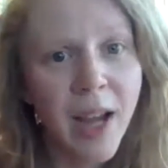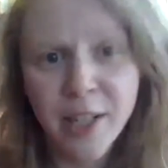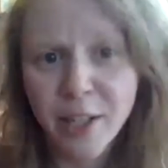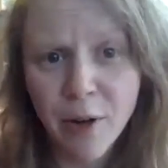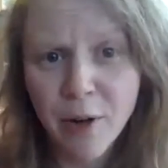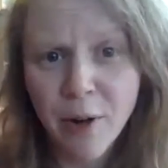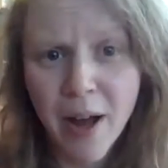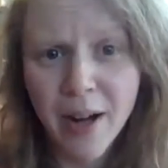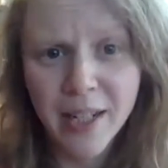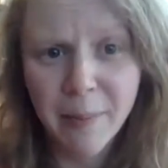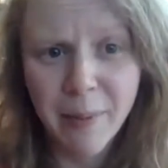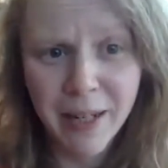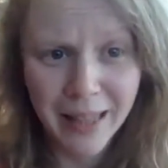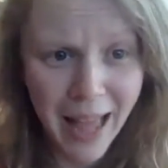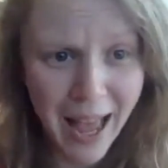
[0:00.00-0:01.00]
don't know how to
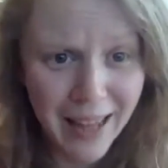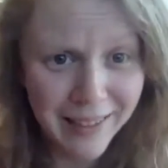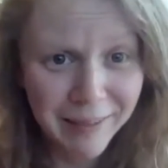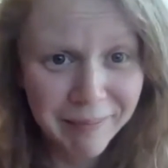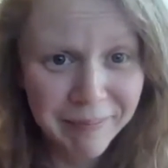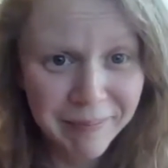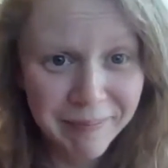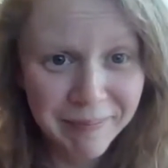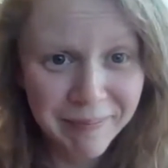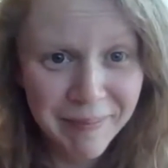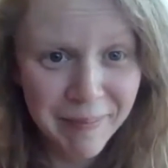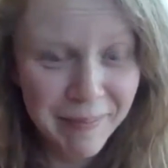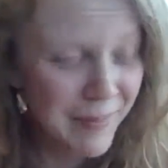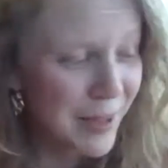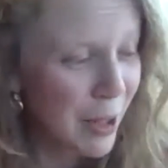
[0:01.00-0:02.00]
speak Latin.
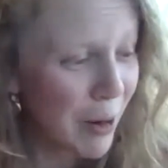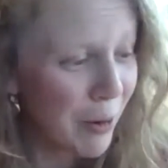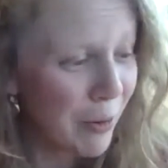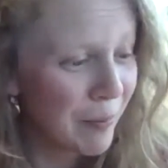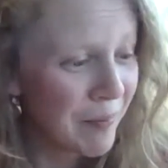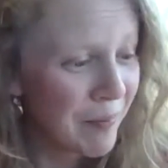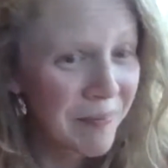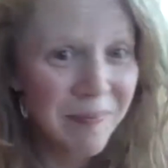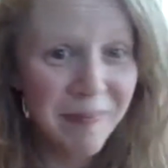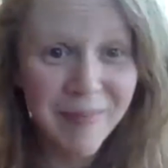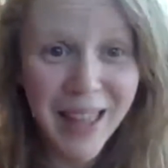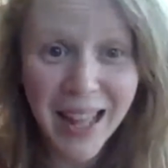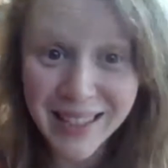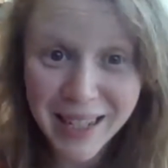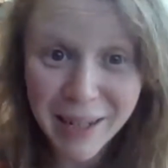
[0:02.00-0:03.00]
So
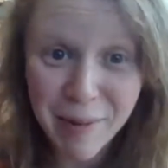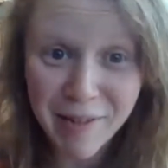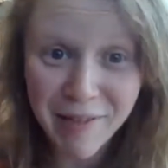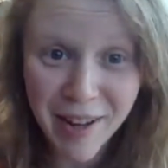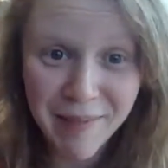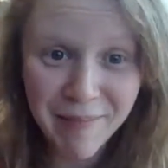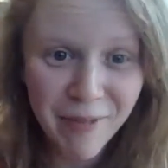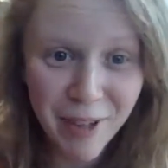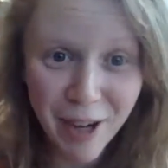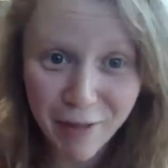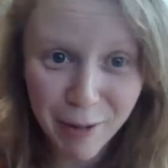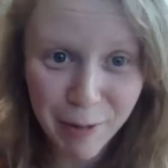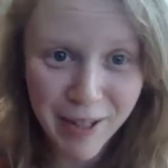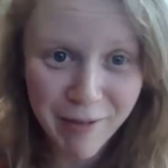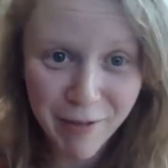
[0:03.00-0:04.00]
that's going to be fun for
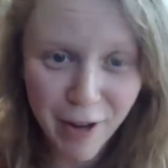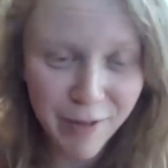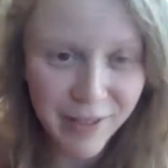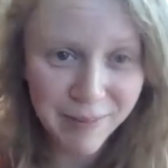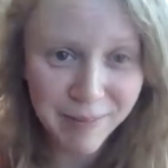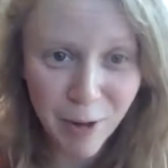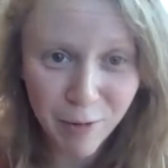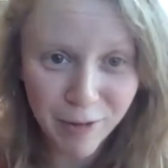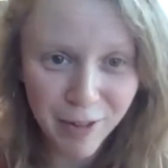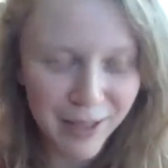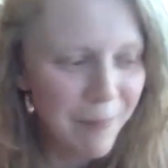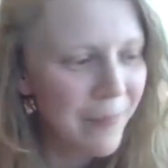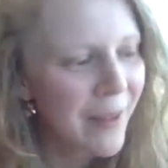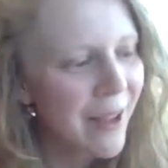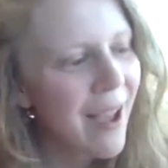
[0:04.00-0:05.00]
everyone involved, hopefully.
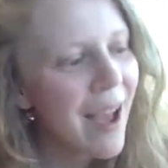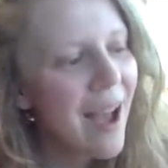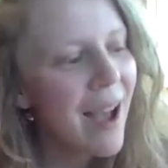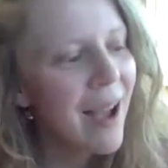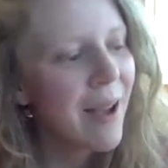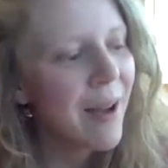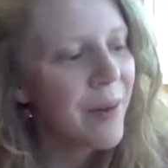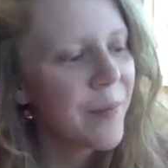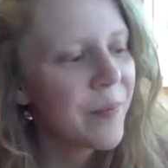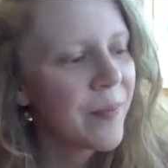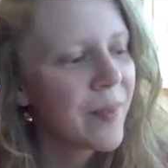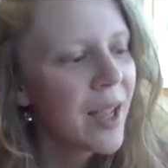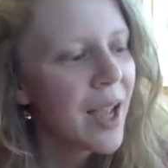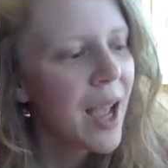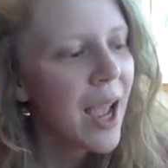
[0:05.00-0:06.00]

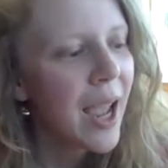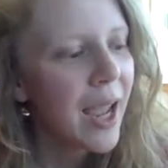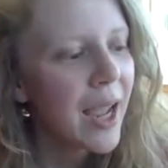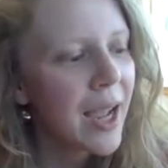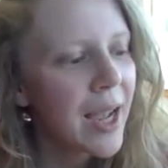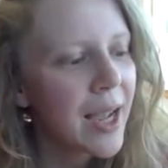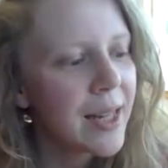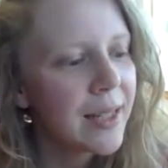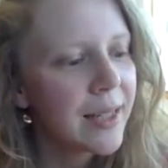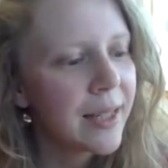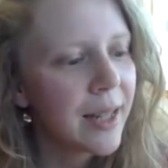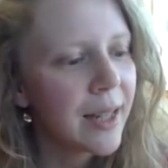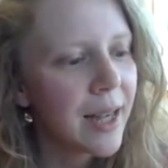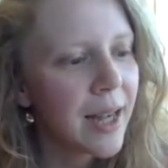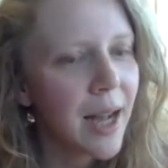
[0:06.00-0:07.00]
And
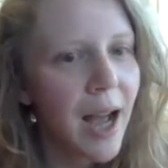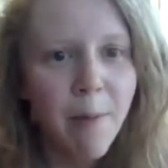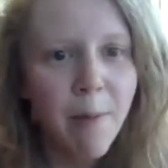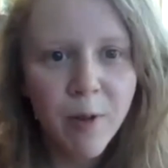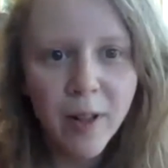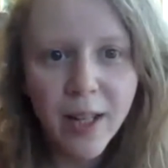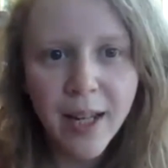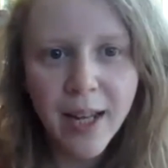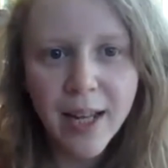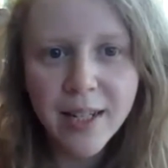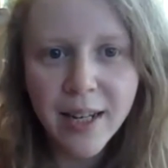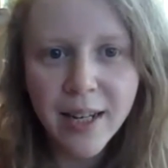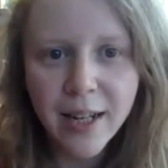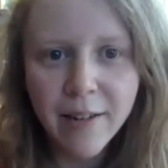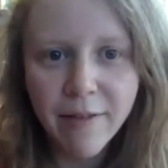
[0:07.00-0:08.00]
I'm really
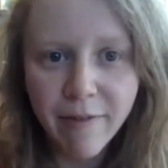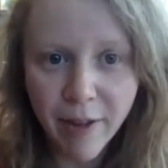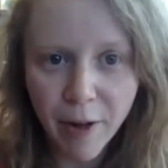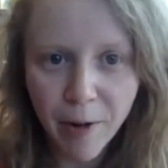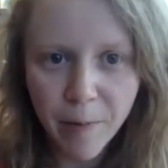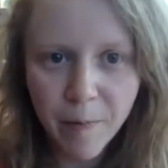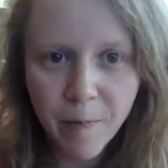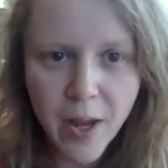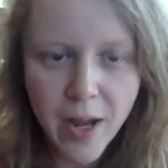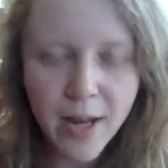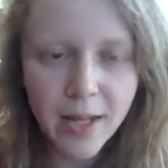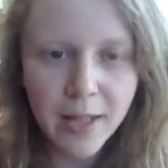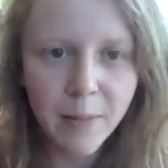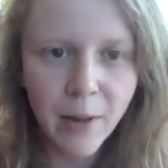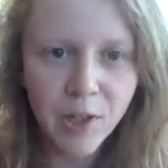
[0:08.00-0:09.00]
into film,
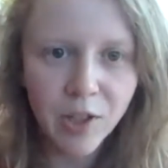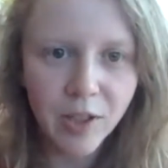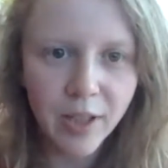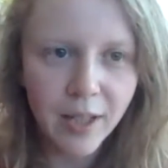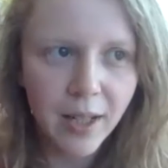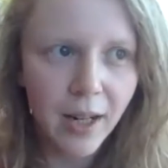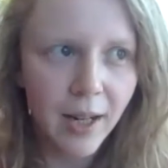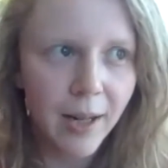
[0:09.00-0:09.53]
especially